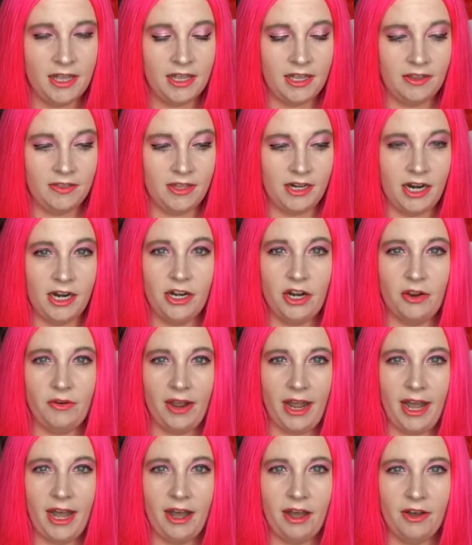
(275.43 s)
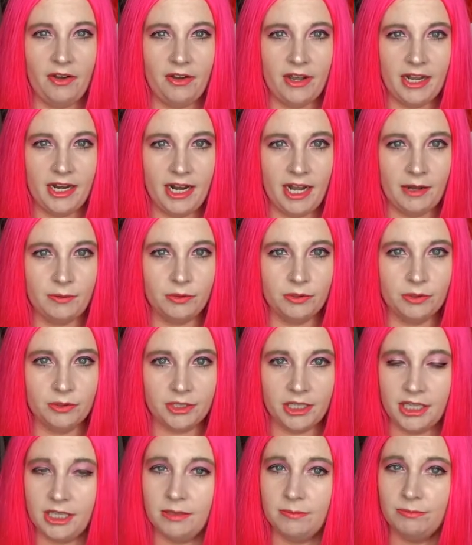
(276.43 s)
that I know how, and I will
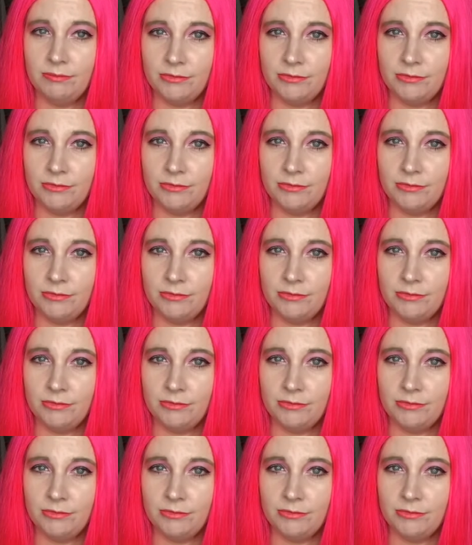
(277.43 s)
keep